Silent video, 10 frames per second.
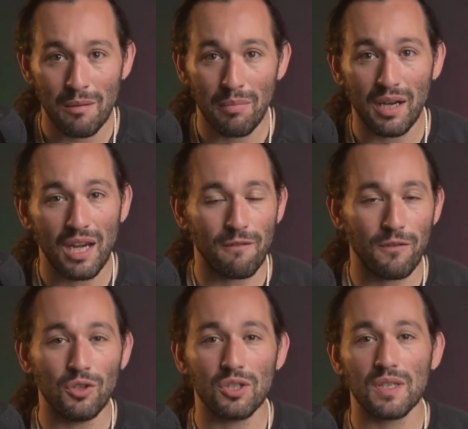But if
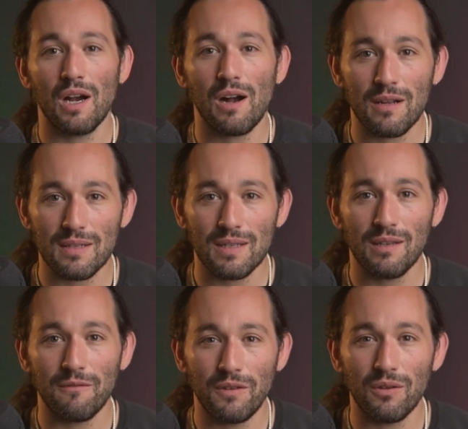you just
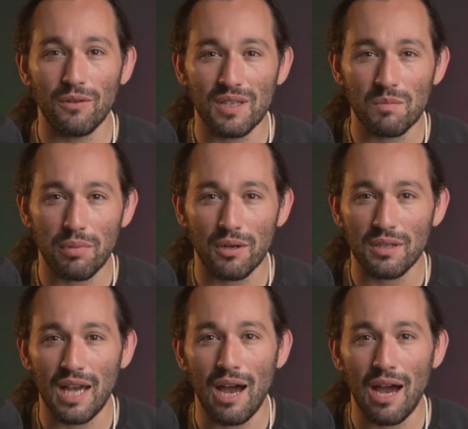constantly feel this burnt